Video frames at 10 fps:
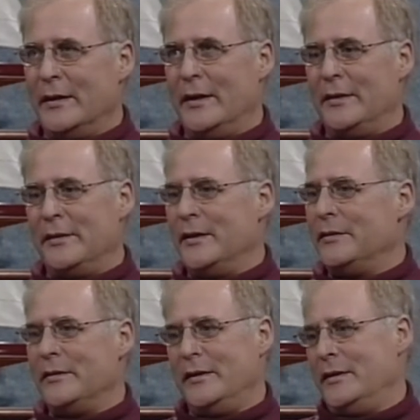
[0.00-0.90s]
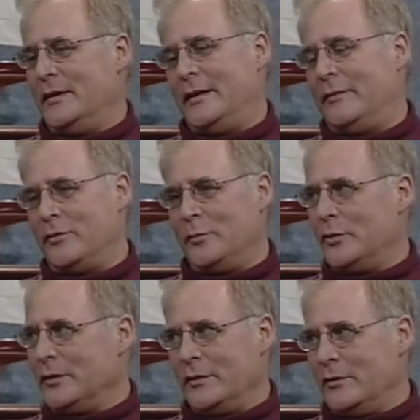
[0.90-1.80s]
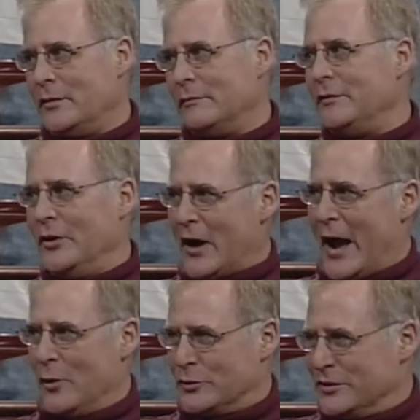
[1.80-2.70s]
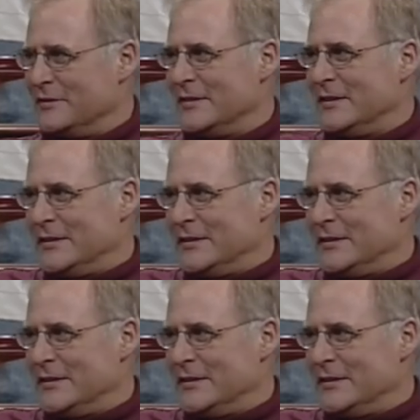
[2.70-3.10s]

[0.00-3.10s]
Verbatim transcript: And then the inevitable, you know, Sort of removes the out. feel